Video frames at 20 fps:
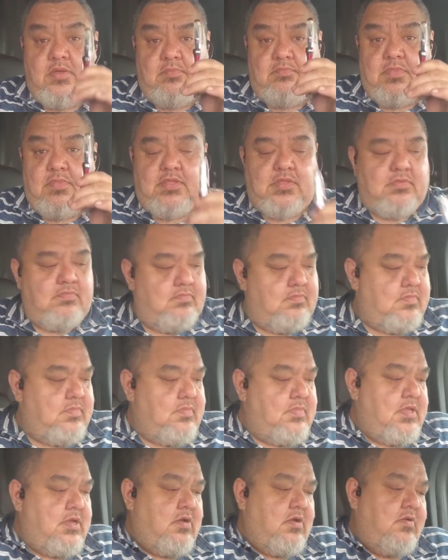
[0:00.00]
But
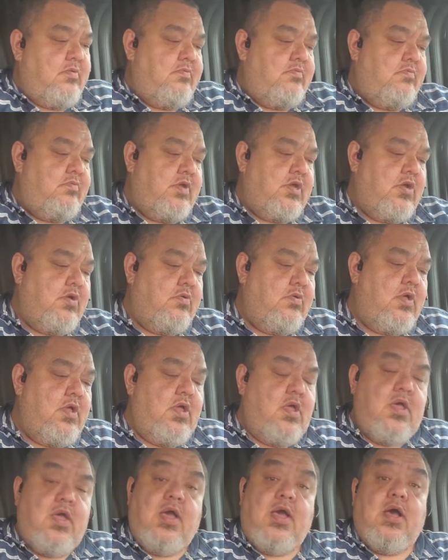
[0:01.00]
there we go.
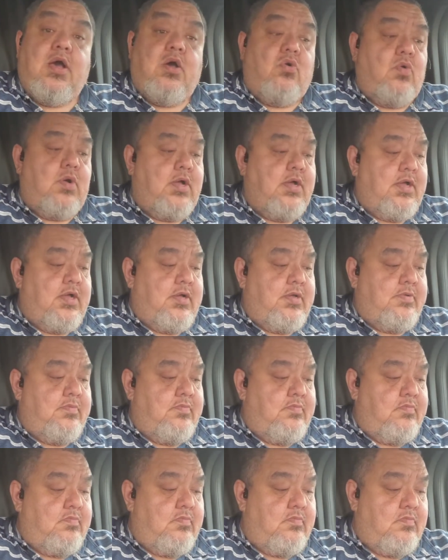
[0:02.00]
Oh,
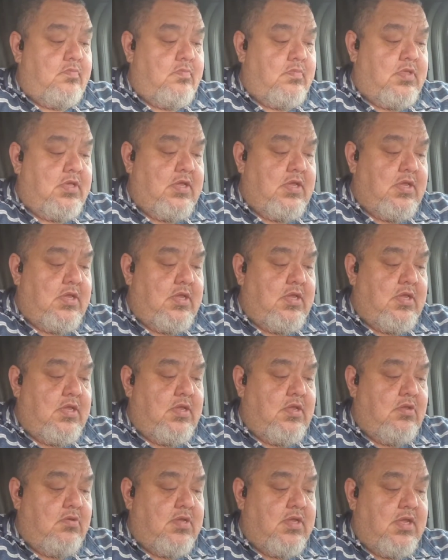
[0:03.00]

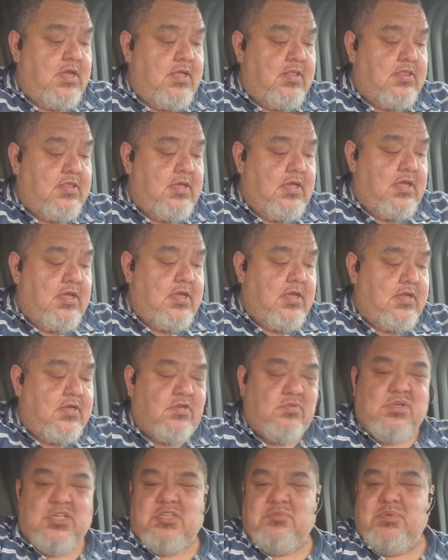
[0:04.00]
you can get the
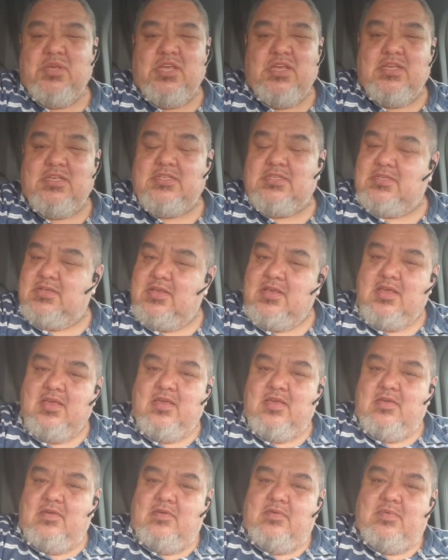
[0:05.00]
TWSBIs
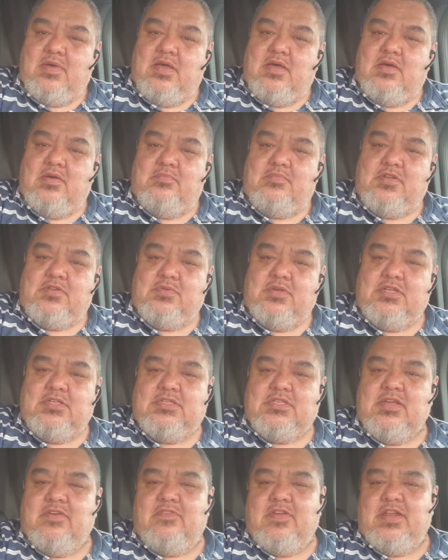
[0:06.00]
between
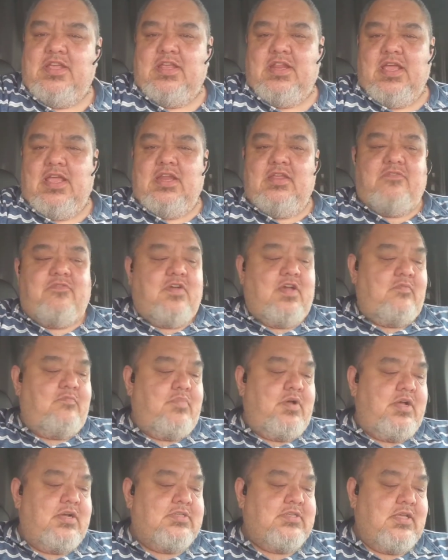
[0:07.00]
70 and 85
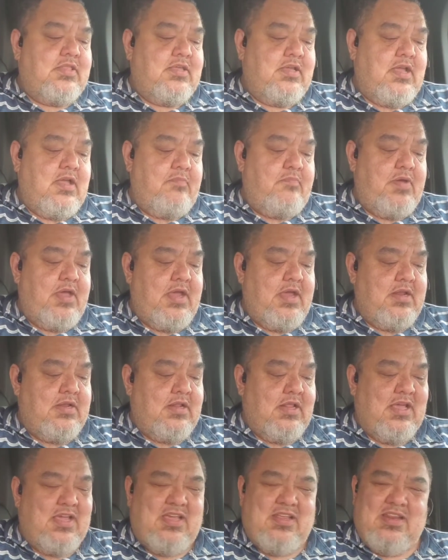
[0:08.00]
bucks. I think I paid
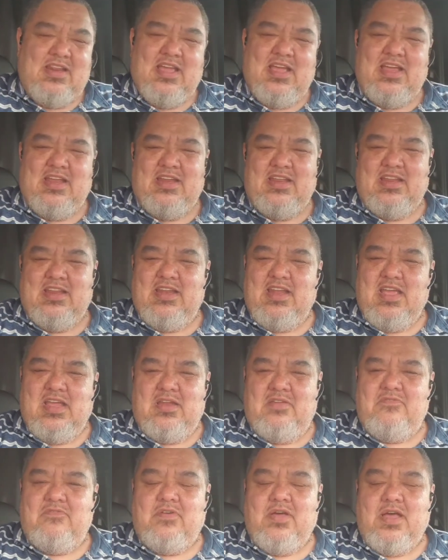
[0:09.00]
like 90 to
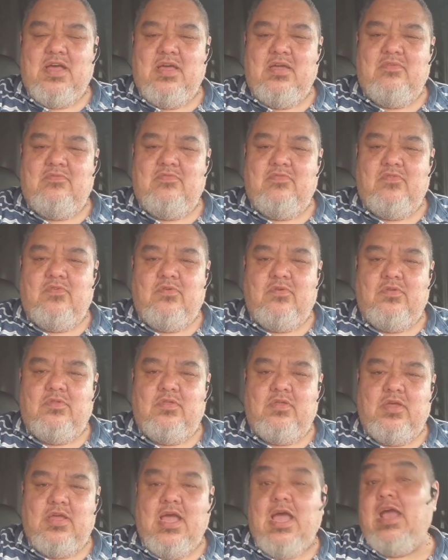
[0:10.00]
95 for
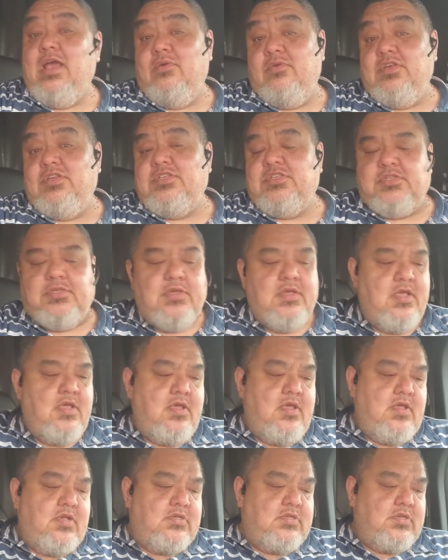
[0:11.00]
the Iris,
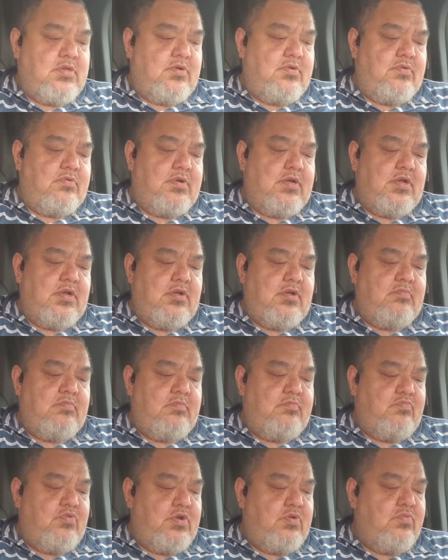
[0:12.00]
so
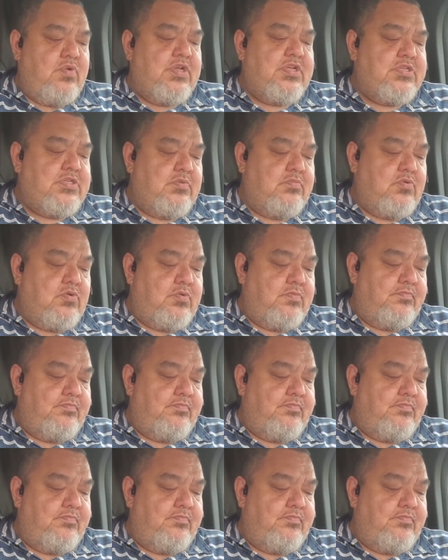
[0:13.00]
pretty reasonable.